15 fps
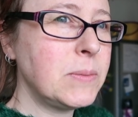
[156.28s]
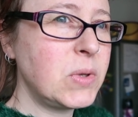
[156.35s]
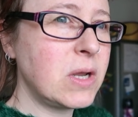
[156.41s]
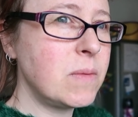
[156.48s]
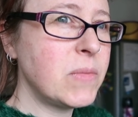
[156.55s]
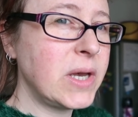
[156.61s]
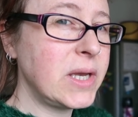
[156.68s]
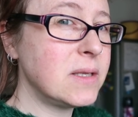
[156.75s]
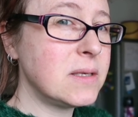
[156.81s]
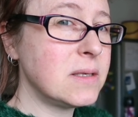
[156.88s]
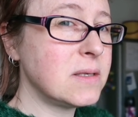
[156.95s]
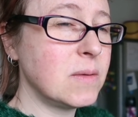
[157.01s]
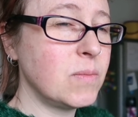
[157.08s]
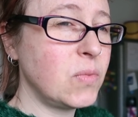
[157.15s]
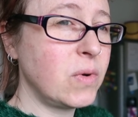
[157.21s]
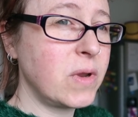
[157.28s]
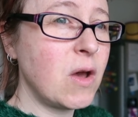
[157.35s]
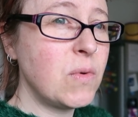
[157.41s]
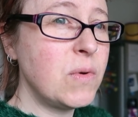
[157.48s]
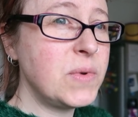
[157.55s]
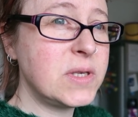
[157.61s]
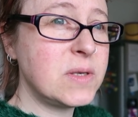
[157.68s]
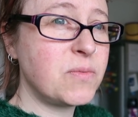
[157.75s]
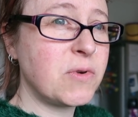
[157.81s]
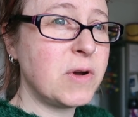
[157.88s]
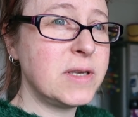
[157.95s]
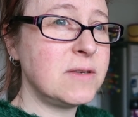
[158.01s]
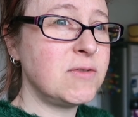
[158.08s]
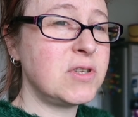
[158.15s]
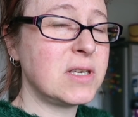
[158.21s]
But I might at some point. I won't be
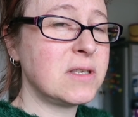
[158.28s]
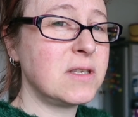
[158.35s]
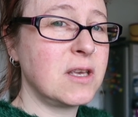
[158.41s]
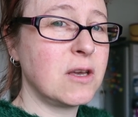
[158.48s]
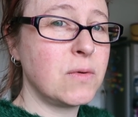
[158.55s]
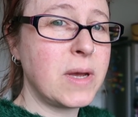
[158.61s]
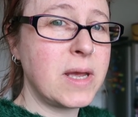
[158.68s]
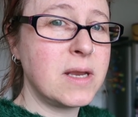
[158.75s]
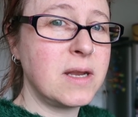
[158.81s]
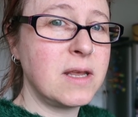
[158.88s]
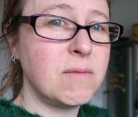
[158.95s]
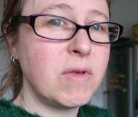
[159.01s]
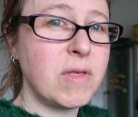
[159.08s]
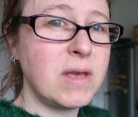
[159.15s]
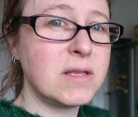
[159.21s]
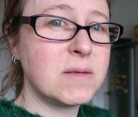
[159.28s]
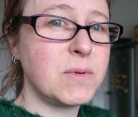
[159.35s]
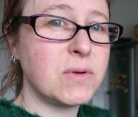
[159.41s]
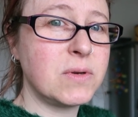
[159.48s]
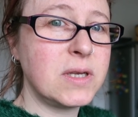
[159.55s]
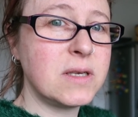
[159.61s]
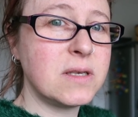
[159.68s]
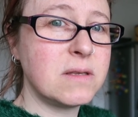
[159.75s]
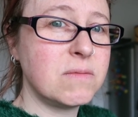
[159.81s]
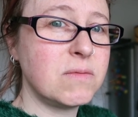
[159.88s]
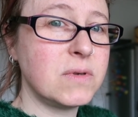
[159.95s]
surprised if she has to go A and E with it, to be honest.